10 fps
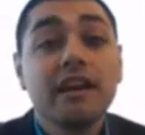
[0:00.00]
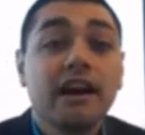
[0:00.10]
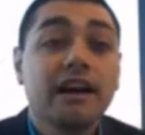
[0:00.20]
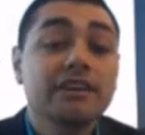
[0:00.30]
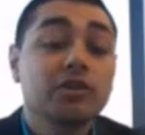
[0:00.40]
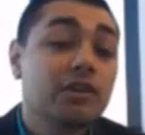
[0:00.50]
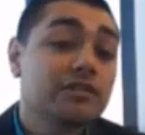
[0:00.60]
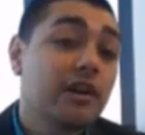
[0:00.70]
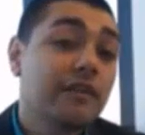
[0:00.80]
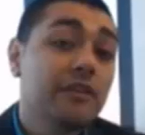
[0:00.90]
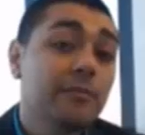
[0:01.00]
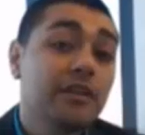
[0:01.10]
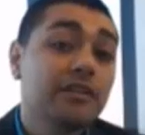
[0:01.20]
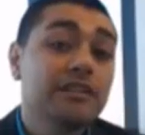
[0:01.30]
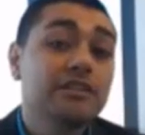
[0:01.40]
You also have the
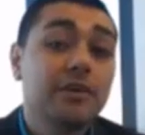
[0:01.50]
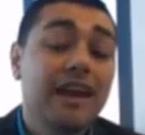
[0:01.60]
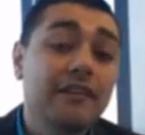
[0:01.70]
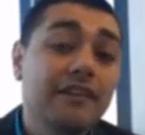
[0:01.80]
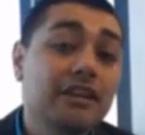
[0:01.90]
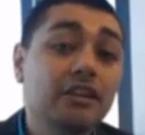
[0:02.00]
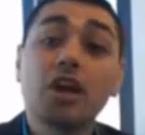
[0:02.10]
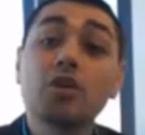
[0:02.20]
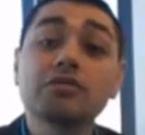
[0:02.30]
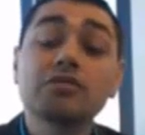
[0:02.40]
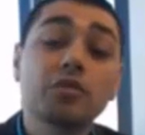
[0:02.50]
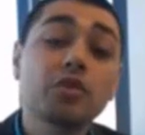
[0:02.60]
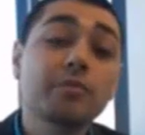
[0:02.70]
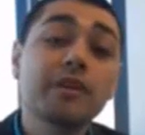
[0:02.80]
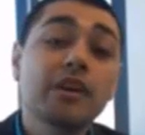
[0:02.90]
ability to have a closed
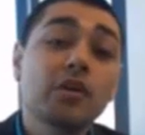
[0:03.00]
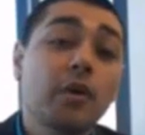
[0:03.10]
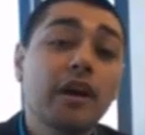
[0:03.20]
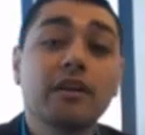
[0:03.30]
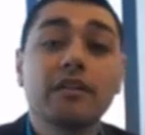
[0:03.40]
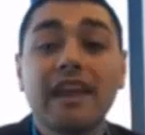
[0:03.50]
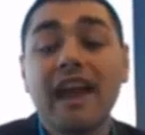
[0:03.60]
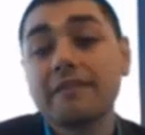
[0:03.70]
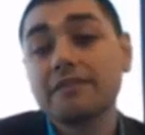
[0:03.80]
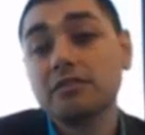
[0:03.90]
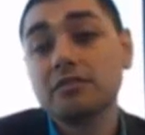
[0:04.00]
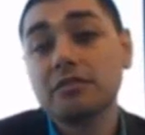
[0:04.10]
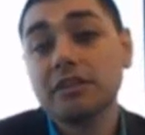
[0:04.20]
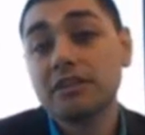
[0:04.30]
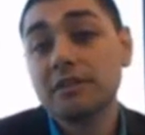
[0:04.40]
group where they have to
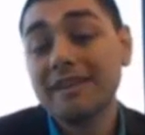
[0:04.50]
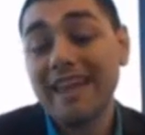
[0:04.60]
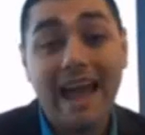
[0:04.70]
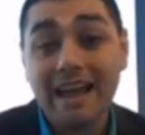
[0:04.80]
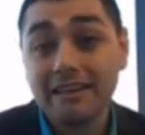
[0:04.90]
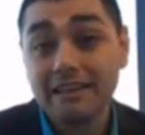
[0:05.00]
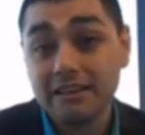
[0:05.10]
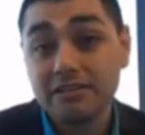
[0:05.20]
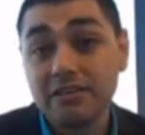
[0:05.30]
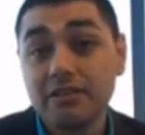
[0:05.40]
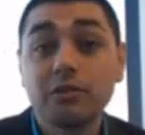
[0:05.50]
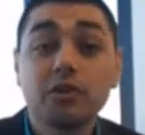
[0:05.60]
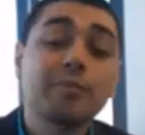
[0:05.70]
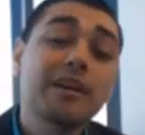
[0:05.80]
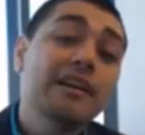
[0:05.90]
literally be added into the
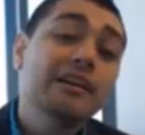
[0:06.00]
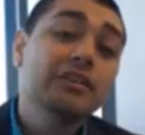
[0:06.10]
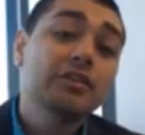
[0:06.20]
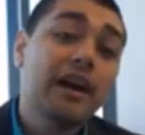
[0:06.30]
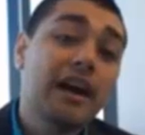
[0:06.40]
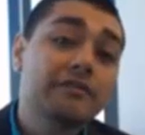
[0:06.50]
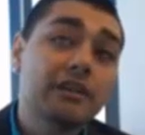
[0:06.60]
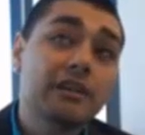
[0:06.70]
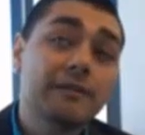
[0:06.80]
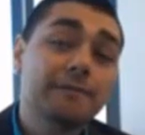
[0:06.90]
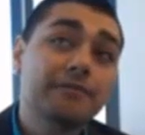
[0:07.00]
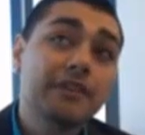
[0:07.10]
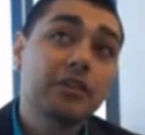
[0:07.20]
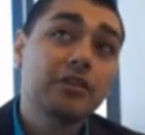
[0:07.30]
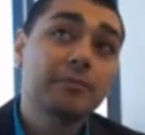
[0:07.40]
group. You have to,
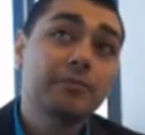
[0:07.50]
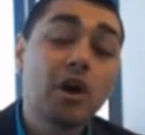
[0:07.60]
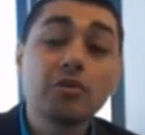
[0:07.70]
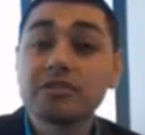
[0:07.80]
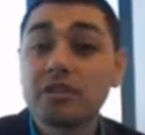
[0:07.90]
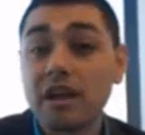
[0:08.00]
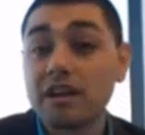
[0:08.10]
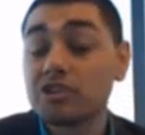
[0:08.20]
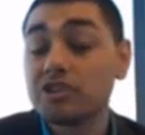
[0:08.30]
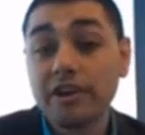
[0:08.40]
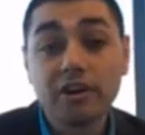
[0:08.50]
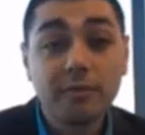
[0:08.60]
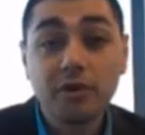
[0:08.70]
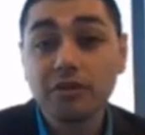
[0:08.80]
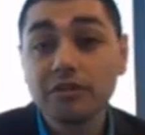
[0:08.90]
the posts are not
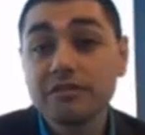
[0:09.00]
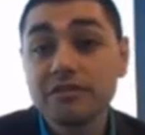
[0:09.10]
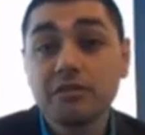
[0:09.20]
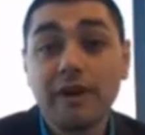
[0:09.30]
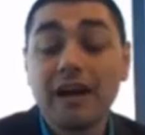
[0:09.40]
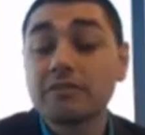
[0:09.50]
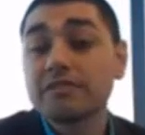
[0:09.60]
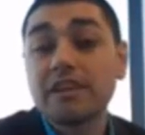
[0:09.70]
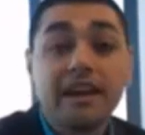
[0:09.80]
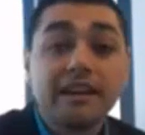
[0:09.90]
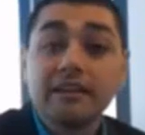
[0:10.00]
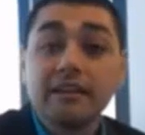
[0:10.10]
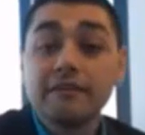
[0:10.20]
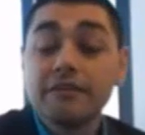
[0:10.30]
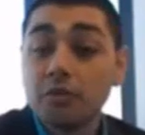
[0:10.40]
shareable to outside
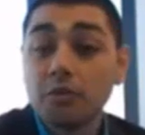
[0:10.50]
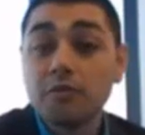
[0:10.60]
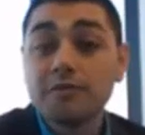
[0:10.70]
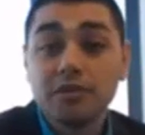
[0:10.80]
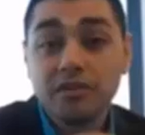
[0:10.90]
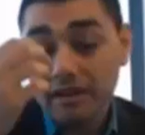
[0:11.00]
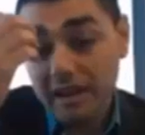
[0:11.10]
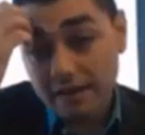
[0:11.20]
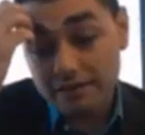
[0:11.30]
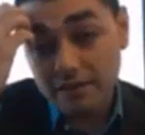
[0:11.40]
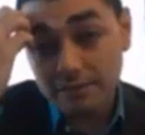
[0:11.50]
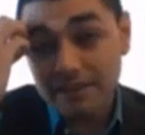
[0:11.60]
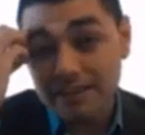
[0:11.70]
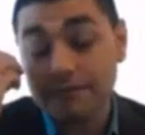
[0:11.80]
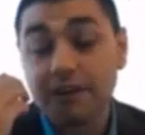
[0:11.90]
of the group, so you can have
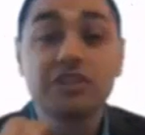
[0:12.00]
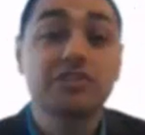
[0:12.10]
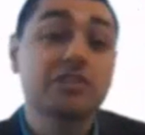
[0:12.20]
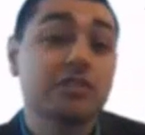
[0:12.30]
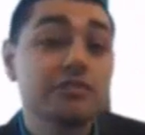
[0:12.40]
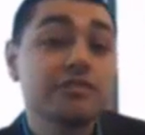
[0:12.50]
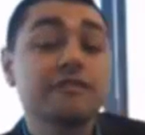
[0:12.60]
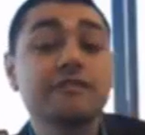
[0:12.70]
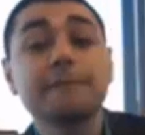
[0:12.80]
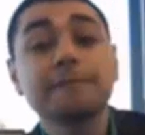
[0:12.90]
something that's very exclusive.